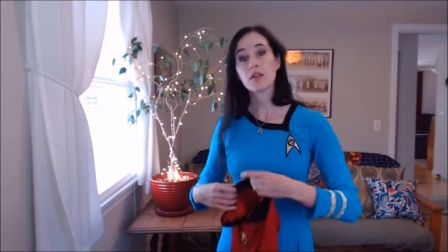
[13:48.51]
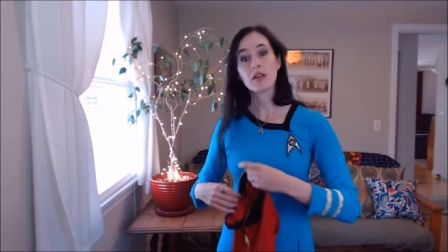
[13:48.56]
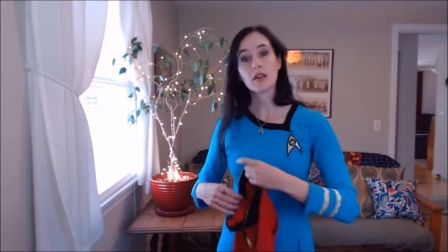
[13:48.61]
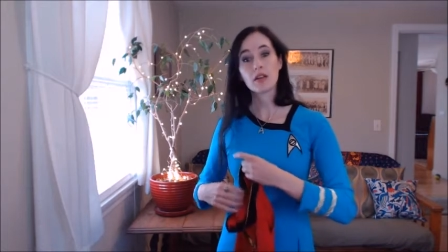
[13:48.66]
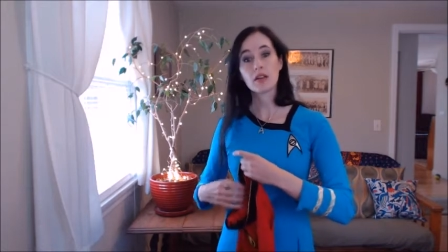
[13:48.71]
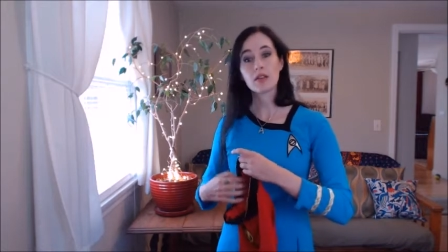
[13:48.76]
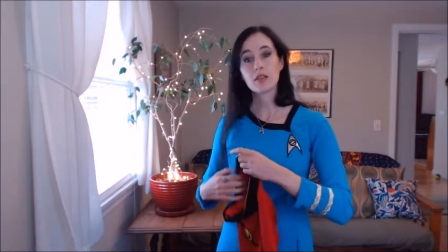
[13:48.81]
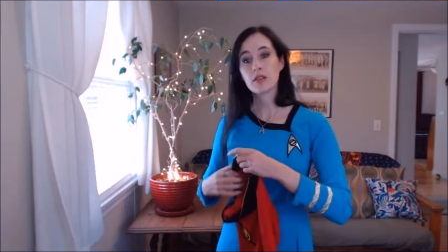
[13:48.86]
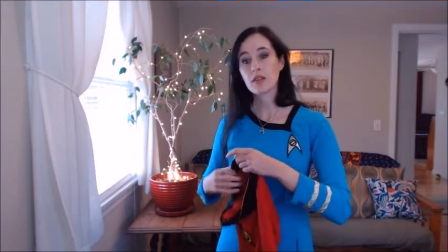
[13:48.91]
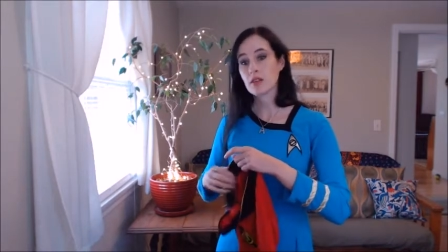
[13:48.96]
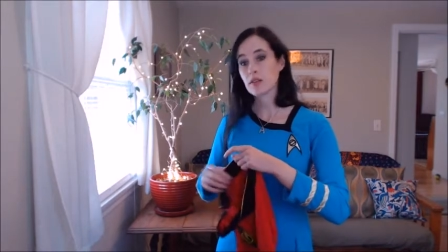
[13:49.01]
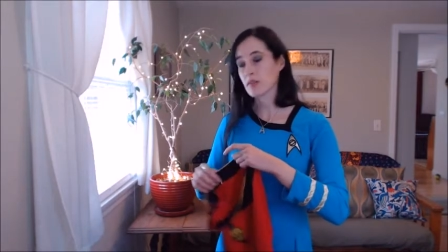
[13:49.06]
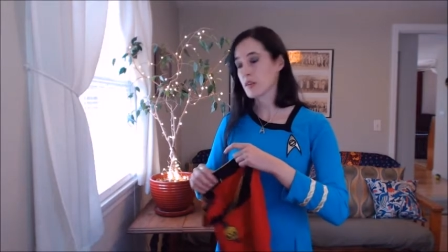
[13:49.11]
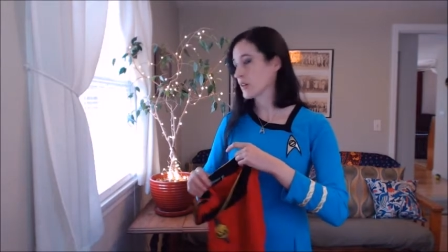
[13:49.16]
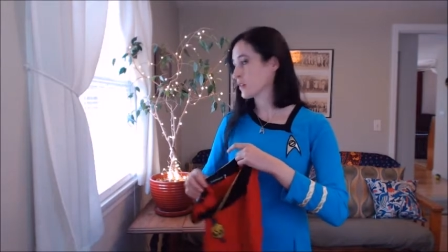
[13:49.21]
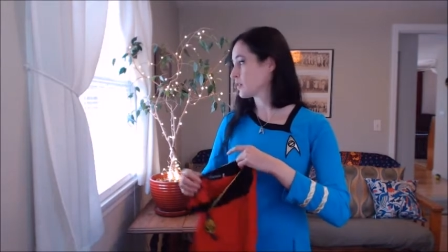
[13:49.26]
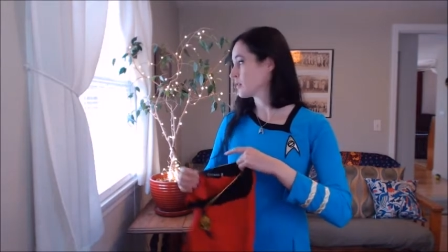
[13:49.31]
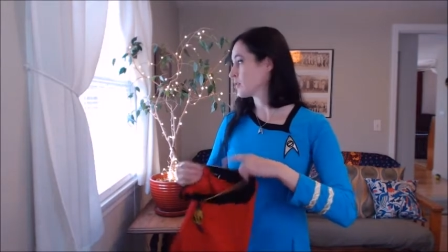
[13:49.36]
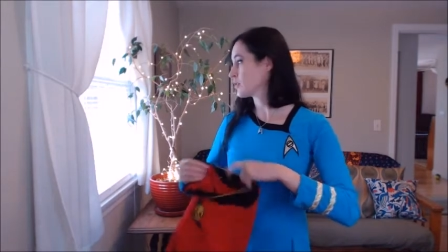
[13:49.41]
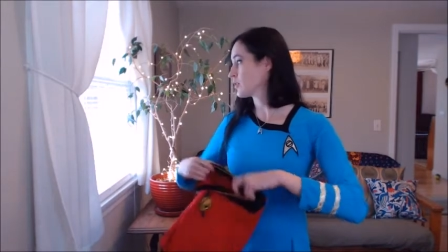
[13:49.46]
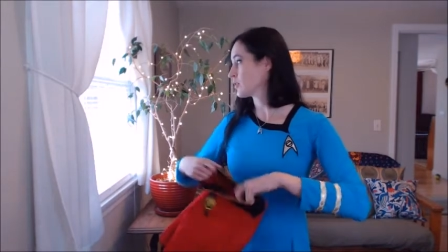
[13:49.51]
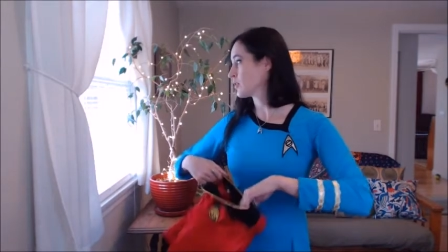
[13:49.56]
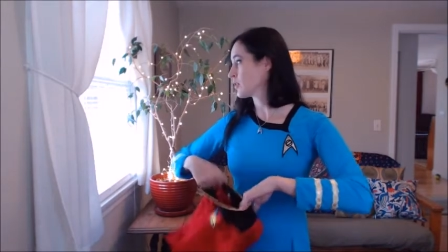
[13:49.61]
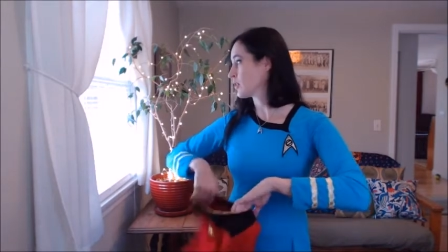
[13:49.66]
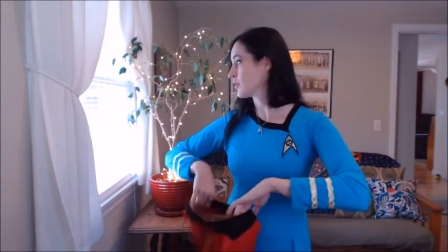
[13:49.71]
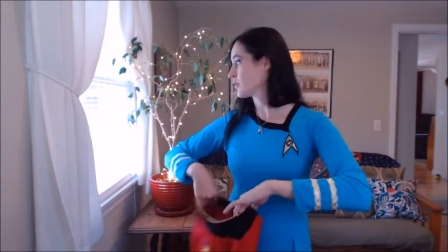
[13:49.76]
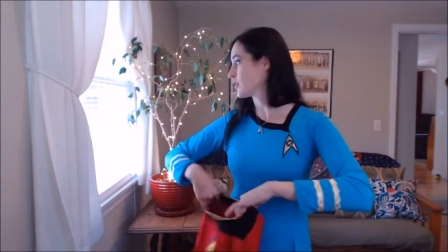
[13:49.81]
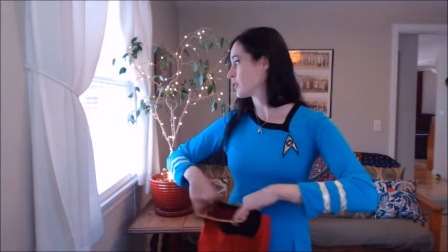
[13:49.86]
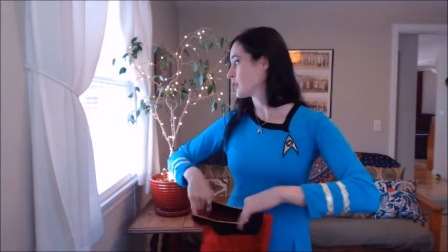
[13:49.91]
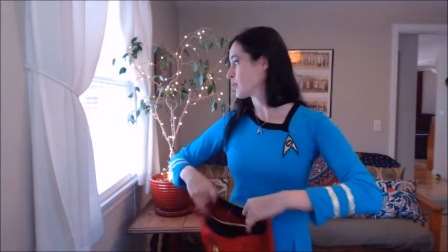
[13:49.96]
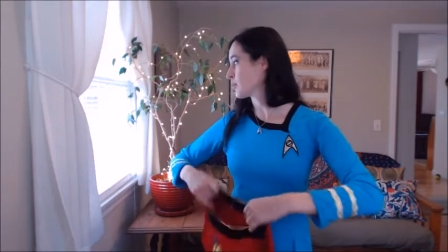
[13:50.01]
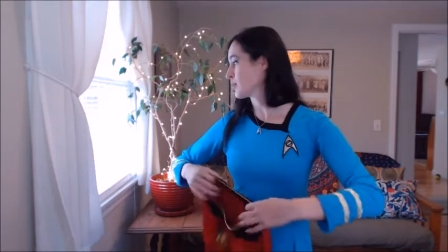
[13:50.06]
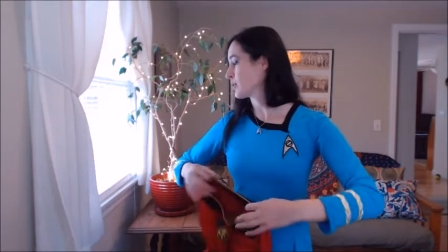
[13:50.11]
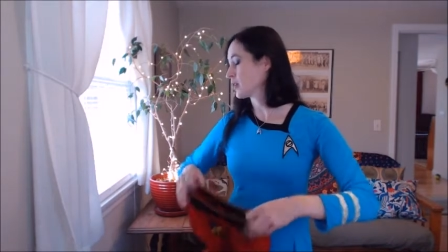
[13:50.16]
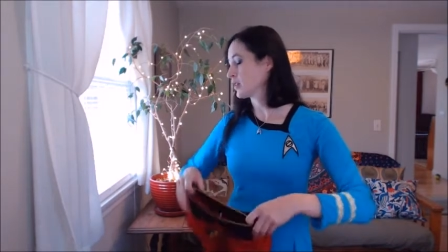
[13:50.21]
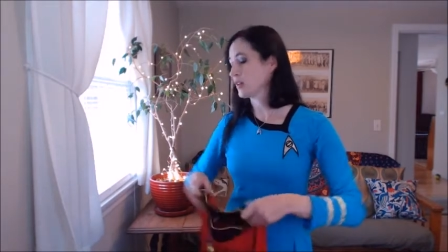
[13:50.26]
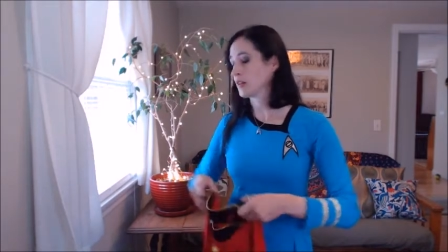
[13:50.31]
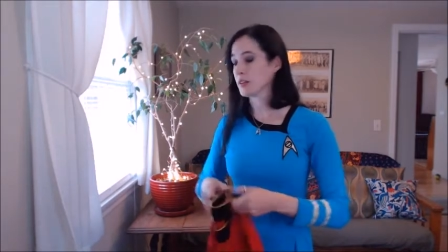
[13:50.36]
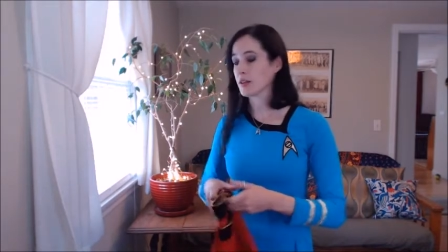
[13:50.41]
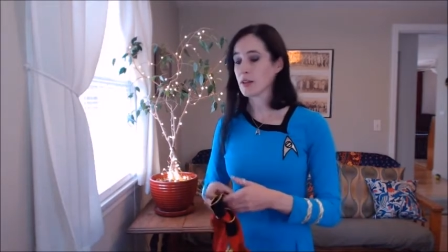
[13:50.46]
I can't think of that just off the top of my
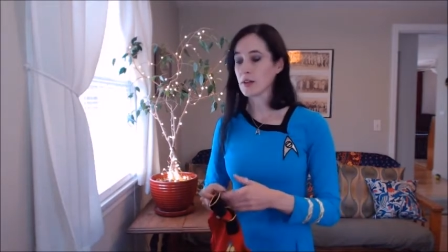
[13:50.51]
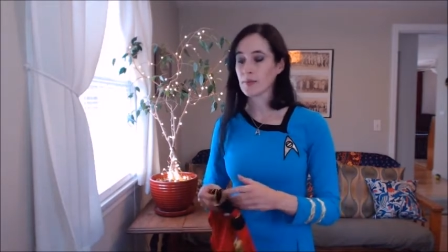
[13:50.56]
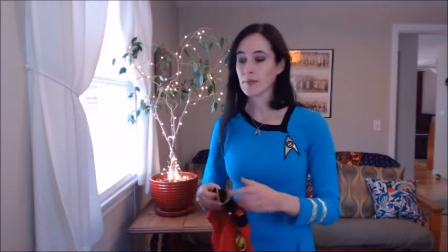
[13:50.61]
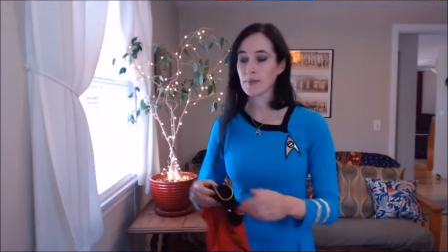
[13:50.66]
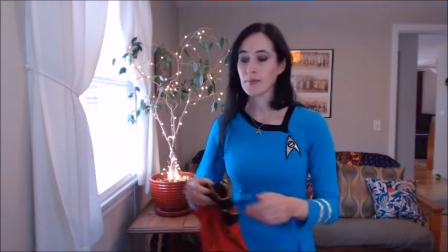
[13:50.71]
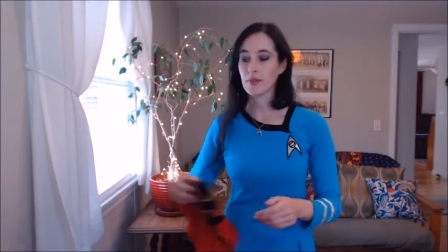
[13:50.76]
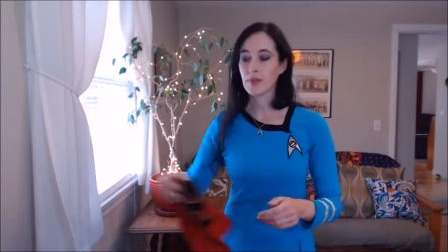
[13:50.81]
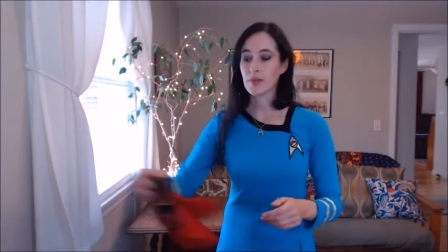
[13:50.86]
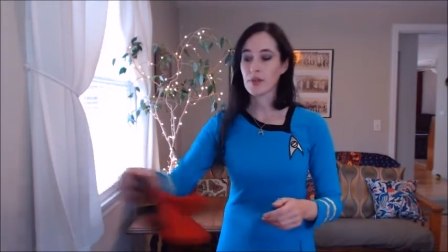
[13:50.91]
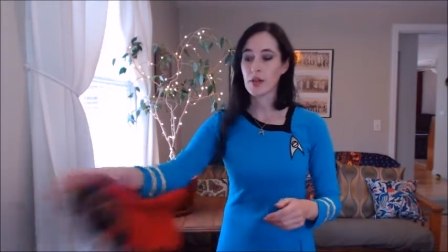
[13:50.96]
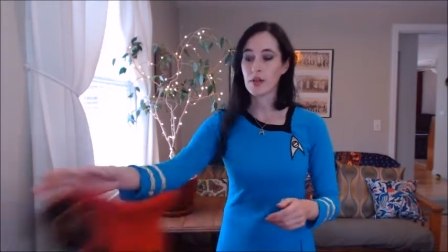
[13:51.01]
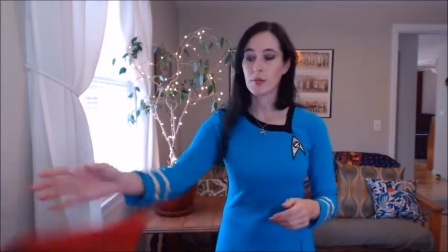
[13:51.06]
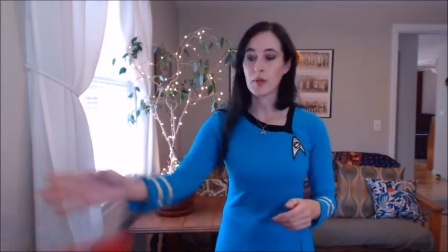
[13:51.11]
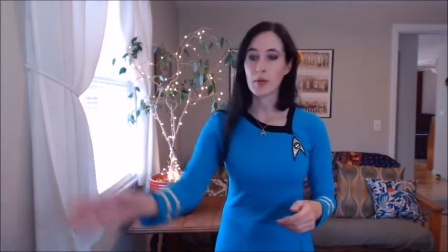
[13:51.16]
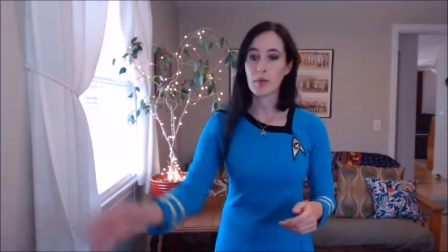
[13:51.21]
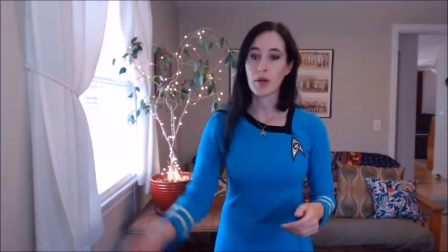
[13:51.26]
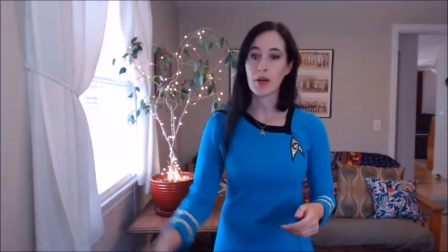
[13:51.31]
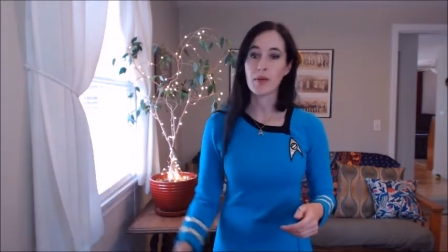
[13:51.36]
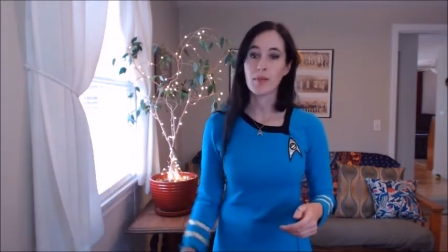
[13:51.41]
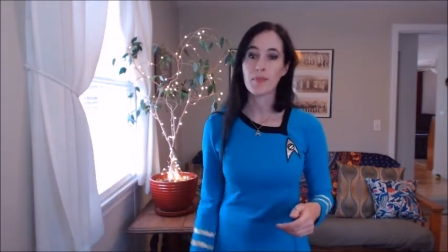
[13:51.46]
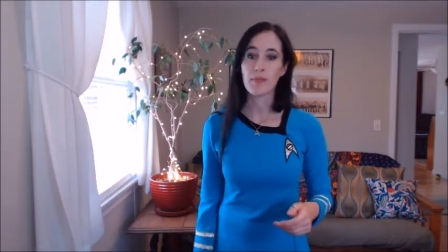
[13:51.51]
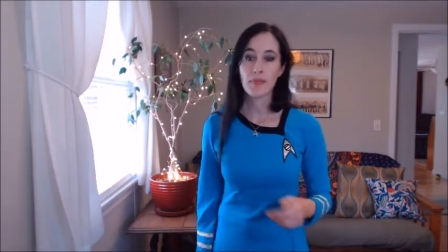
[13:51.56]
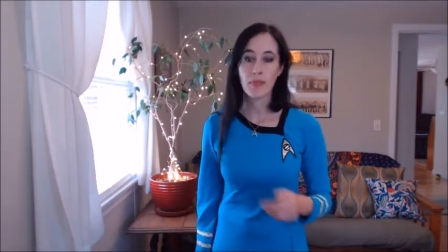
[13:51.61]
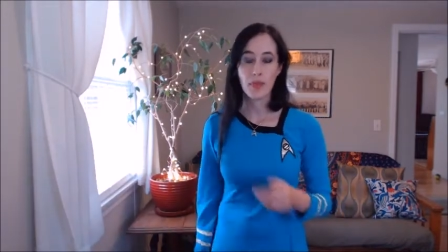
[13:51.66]
head like that. It's not in my brain.